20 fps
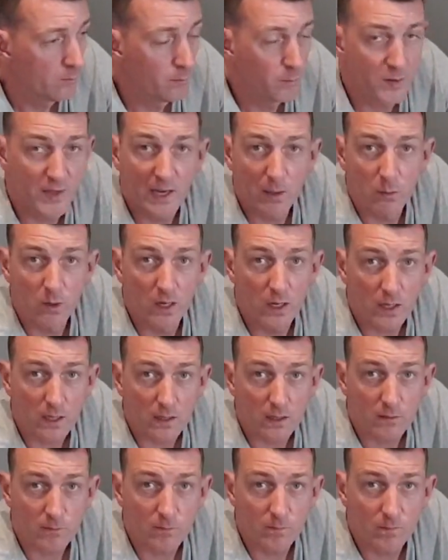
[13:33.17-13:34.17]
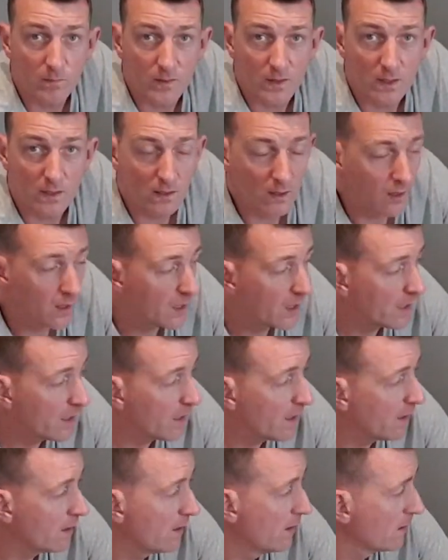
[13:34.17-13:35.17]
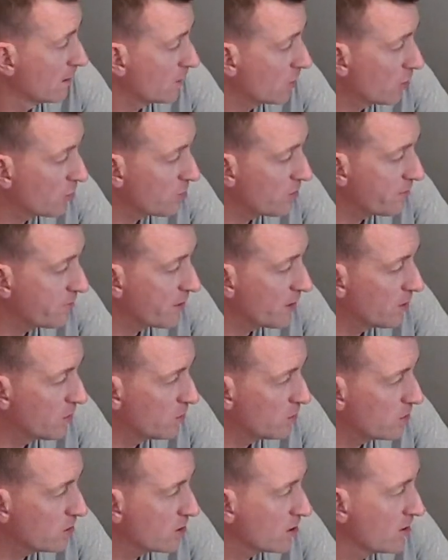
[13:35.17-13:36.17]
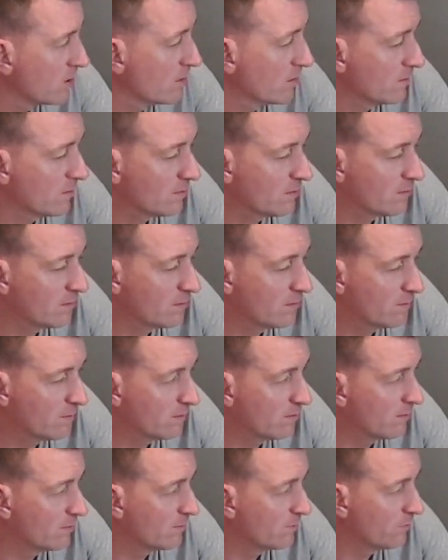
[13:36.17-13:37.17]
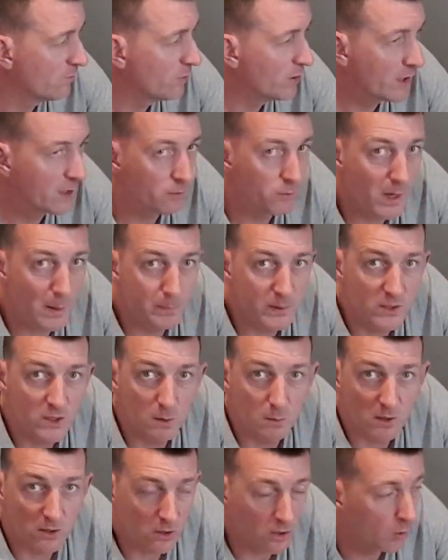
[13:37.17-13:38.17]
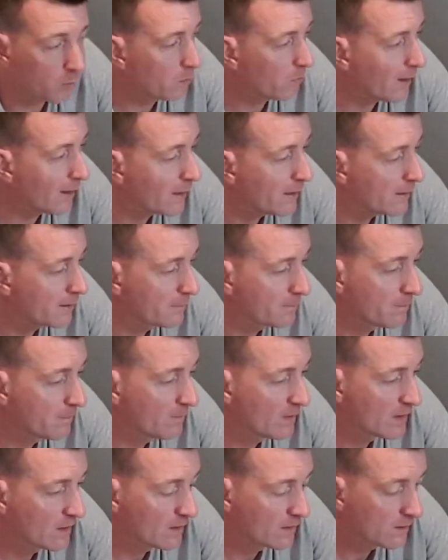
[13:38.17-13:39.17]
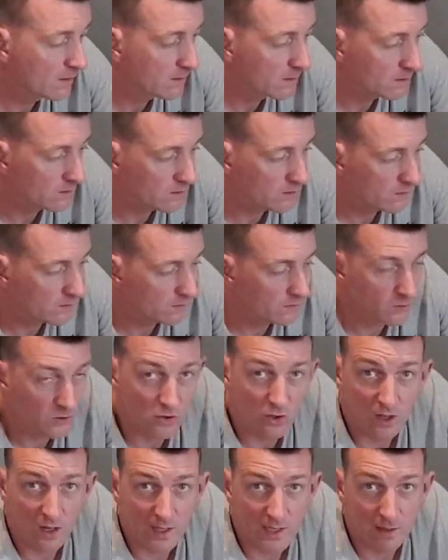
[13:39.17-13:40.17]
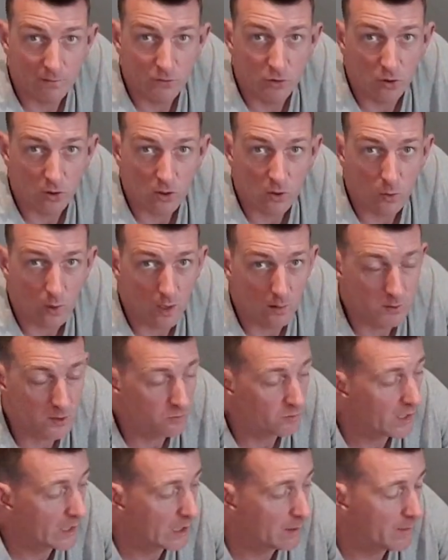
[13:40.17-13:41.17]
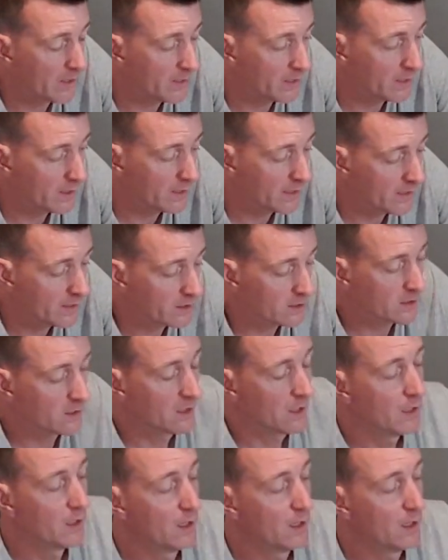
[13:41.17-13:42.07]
but they work. Good reviews, really reputable company. So I'd have no qualms in recommending this.